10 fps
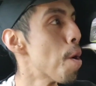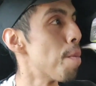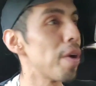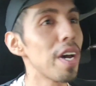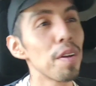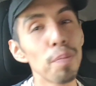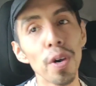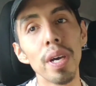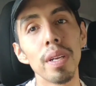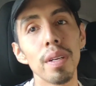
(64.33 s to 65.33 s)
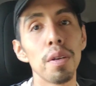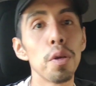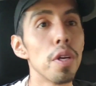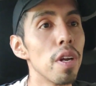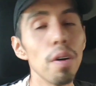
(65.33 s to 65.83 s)
but, but,
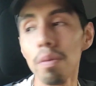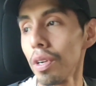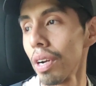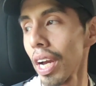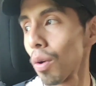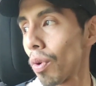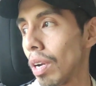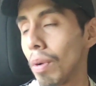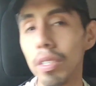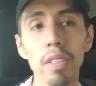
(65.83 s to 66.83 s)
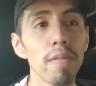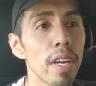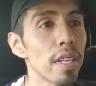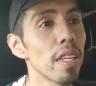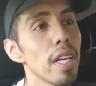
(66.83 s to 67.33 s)
you know, we don't gotta worry about stuff
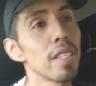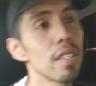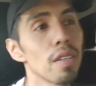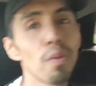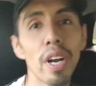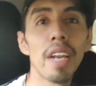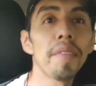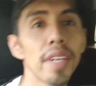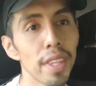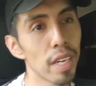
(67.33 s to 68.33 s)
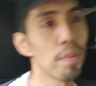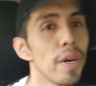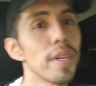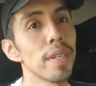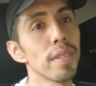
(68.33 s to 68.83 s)
like that. So we're not even gonna think
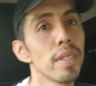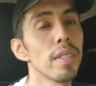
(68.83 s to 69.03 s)
about it.